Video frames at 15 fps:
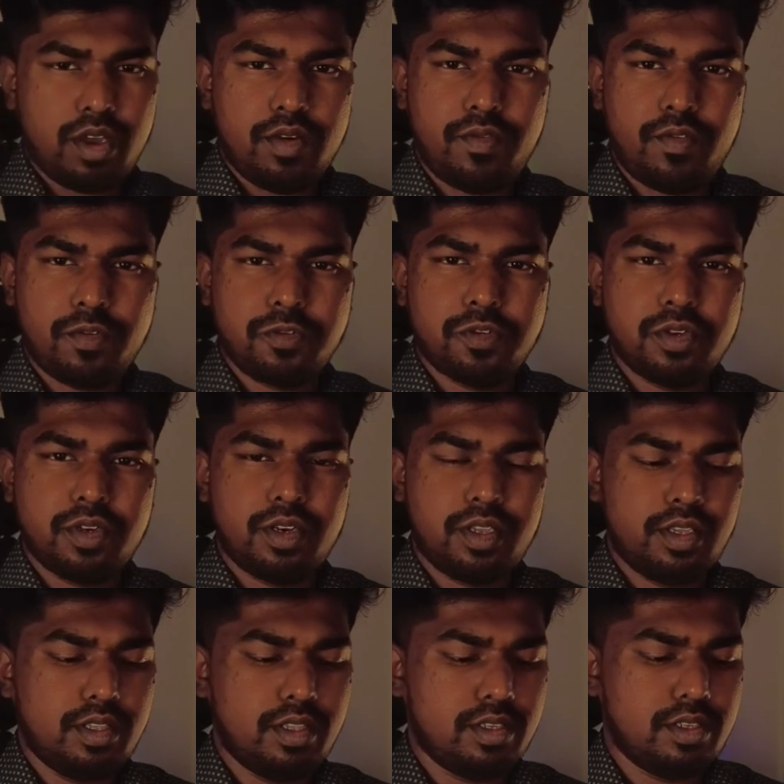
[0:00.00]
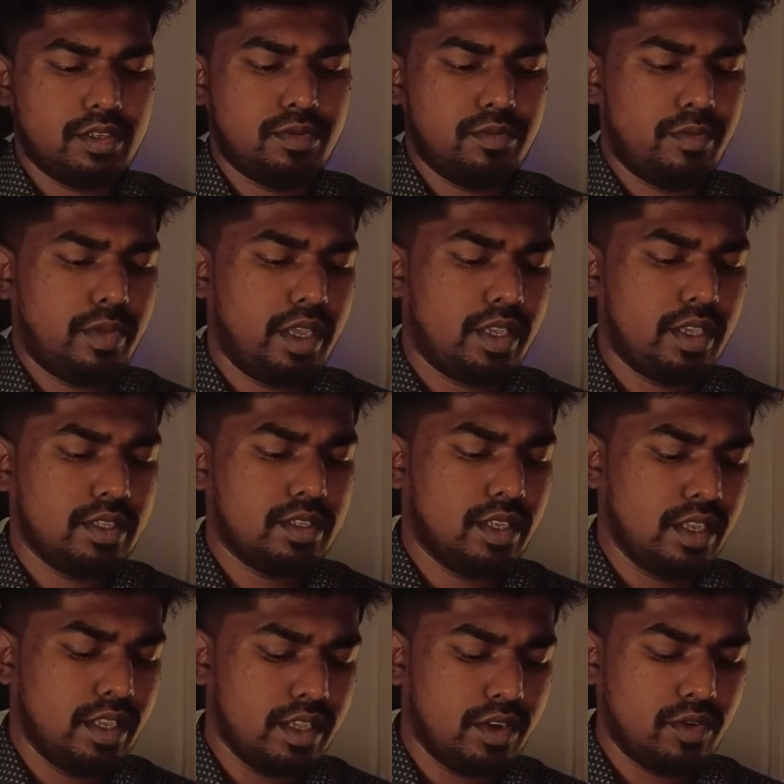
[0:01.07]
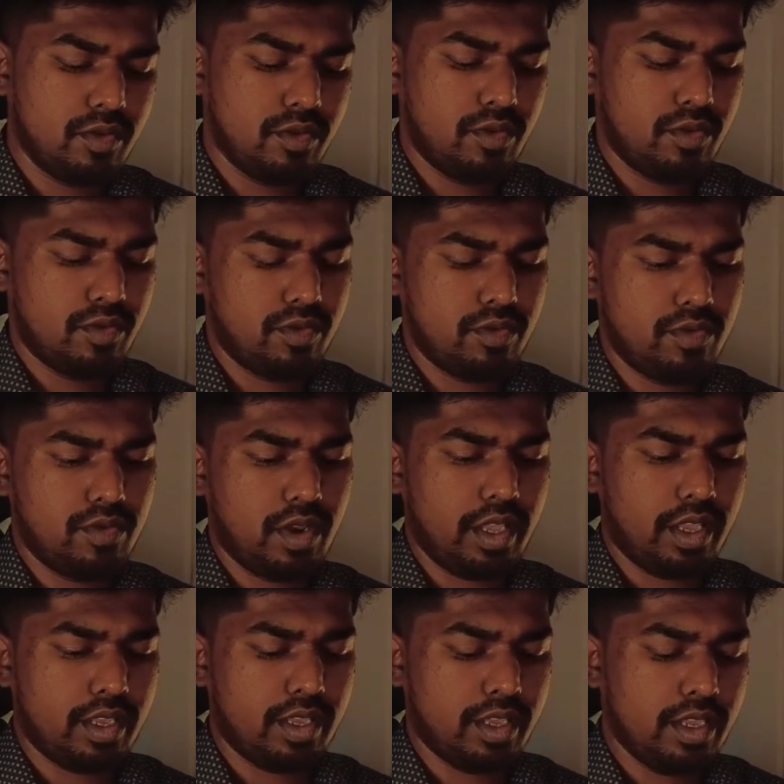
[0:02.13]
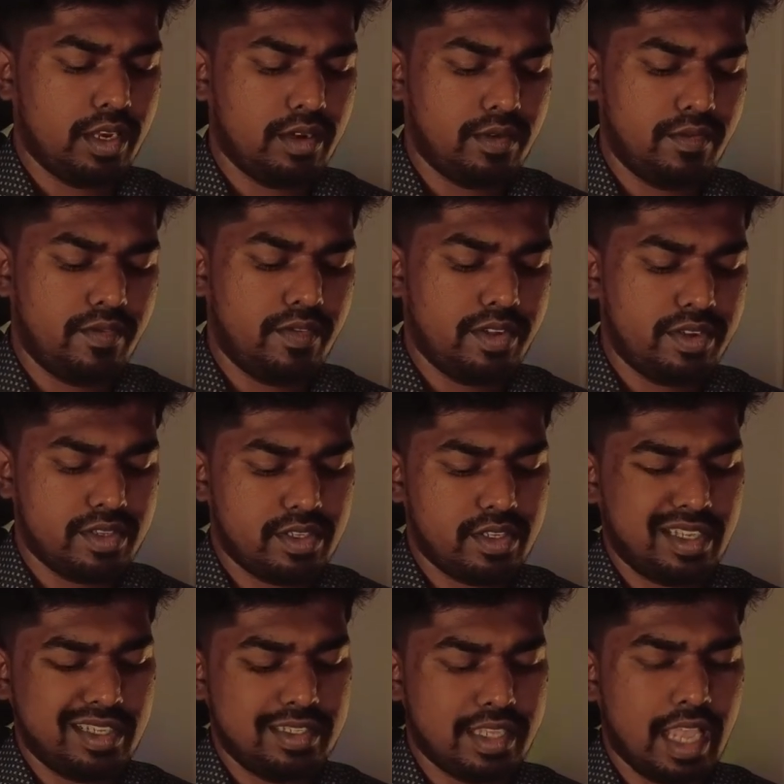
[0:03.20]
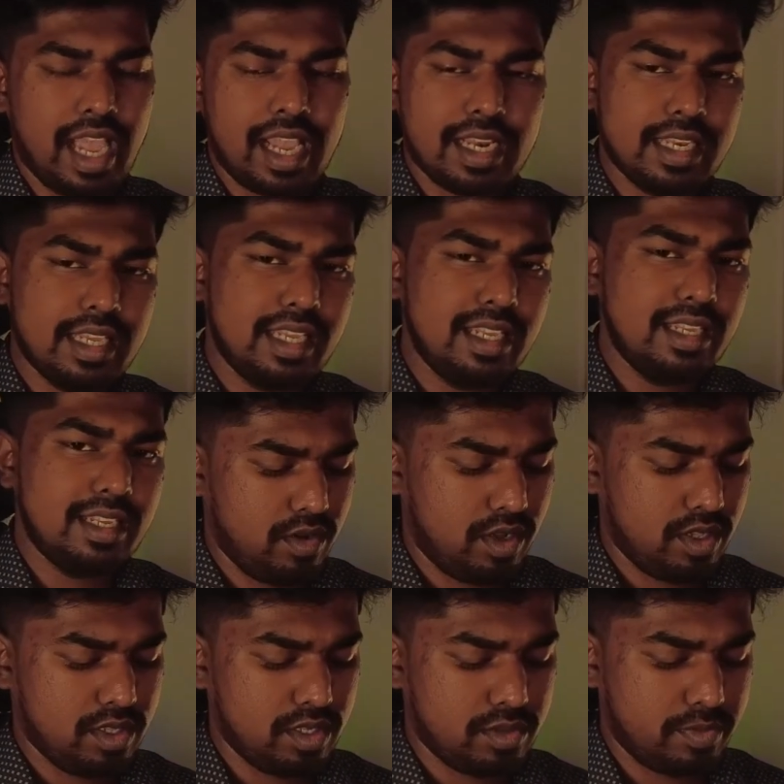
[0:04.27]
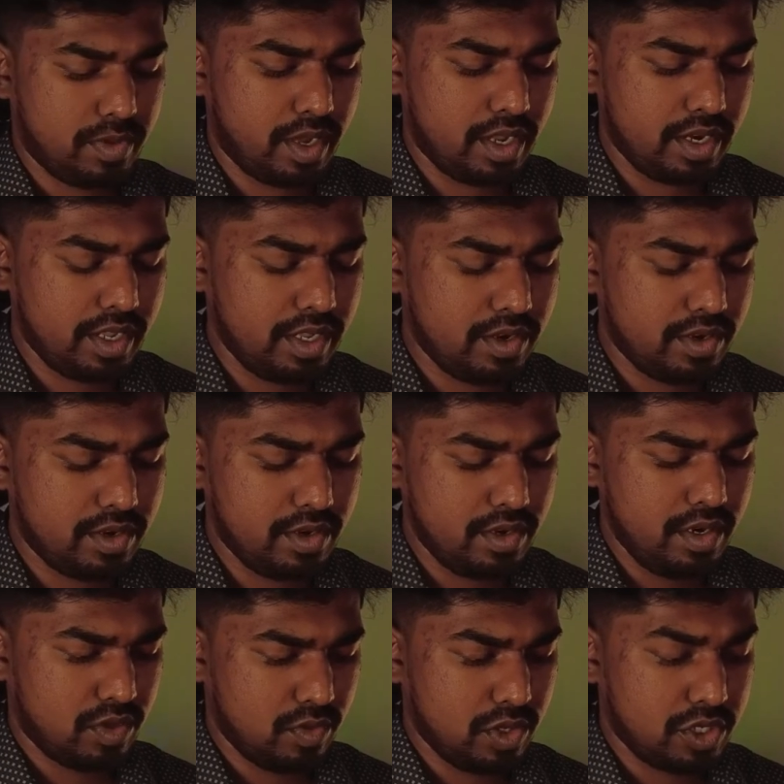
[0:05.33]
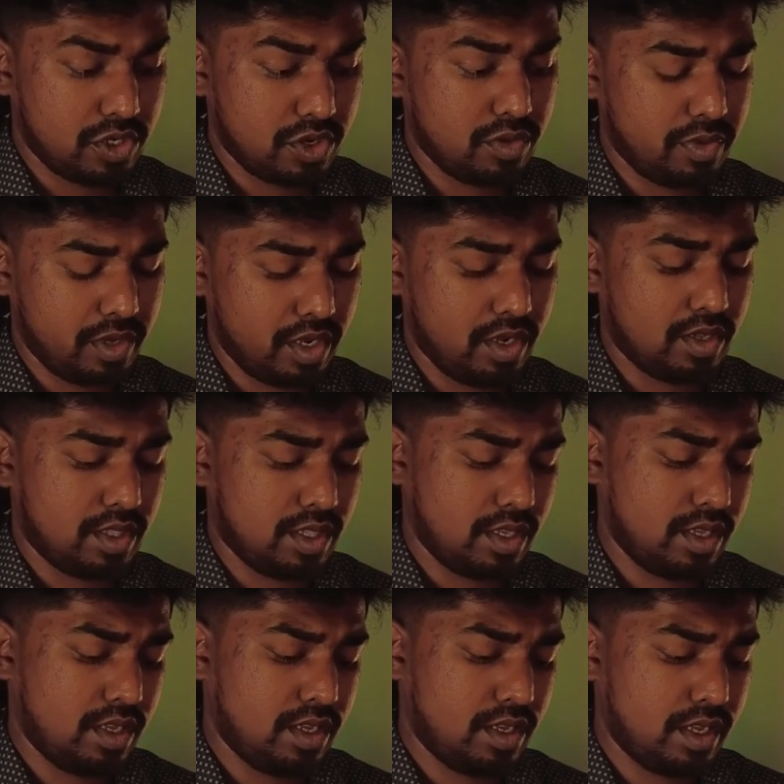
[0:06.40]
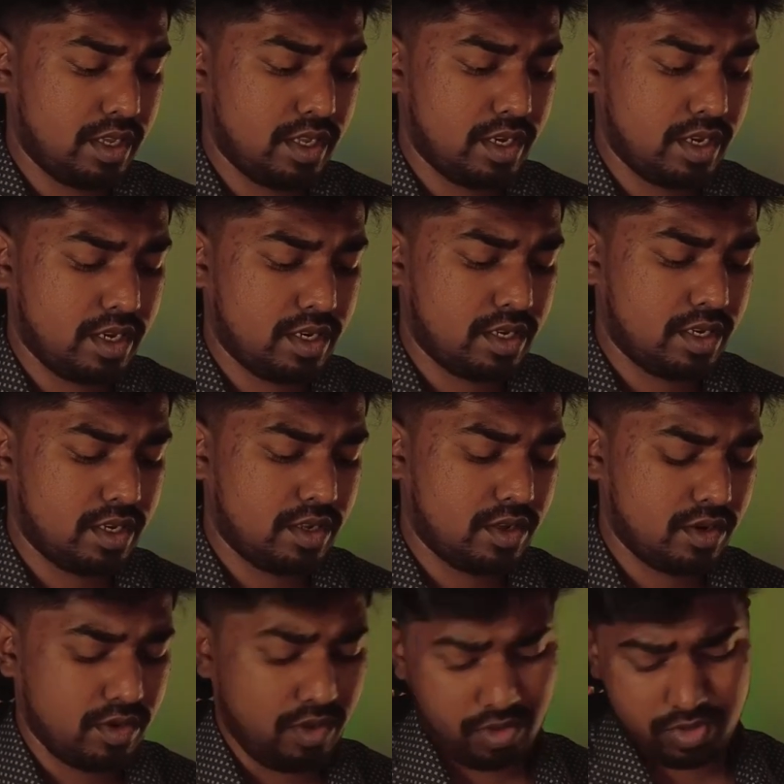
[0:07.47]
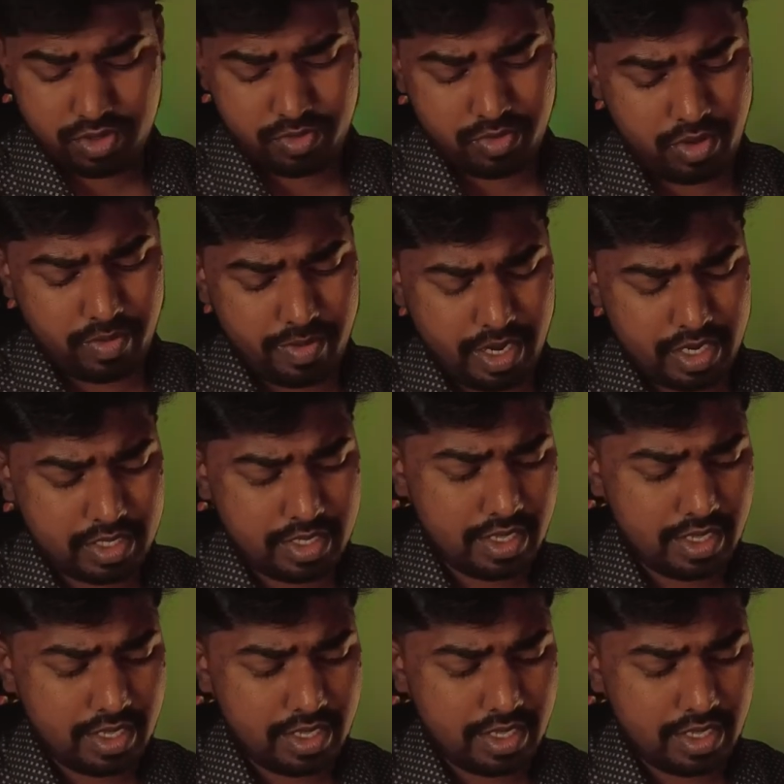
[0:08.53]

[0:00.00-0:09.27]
unfortunately, this mic is a little, like, it fits exactly on the spot here, which could be a good thing, and it could also be a bad